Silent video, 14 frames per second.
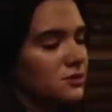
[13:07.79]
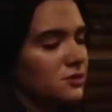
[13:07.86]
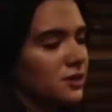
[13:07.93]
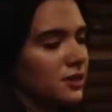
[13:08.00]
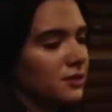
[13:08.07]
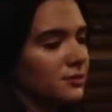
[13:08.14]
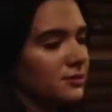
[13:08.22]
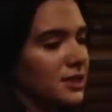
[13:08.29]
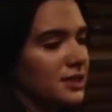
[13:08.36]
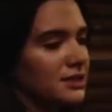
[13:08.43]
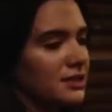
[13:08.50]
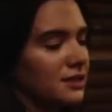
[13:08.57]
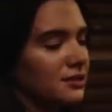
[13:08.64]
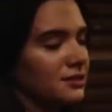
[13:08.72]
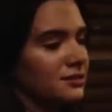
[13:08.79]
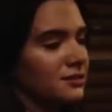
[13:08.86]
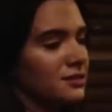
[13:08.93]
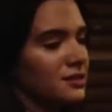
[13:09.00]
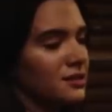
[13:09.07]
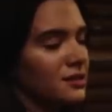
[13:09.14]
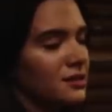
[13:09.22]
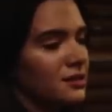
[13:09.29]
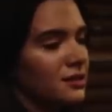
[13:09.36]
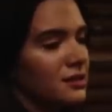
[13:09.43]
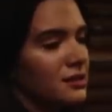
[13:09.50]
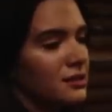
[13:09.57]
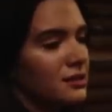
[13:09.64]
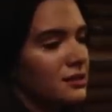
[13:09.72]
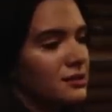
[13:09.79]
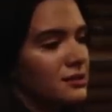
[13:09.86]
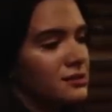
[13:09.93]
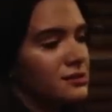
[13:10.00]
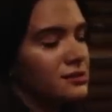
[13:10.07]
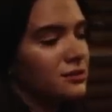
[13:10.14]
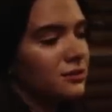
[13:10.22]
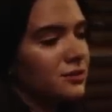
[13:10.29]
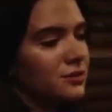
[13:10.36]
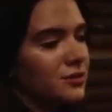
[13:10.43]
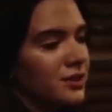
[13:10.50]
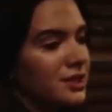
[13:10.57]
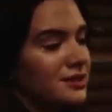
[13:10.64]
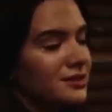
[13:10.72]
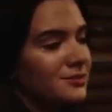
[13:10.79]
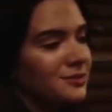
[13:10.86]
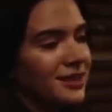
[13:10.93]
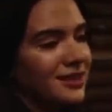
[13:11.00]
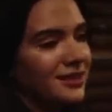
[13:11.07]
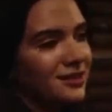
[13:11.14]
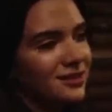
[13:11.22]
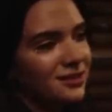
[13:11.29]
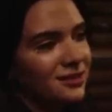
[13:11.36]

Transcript: swear my dad would read to me.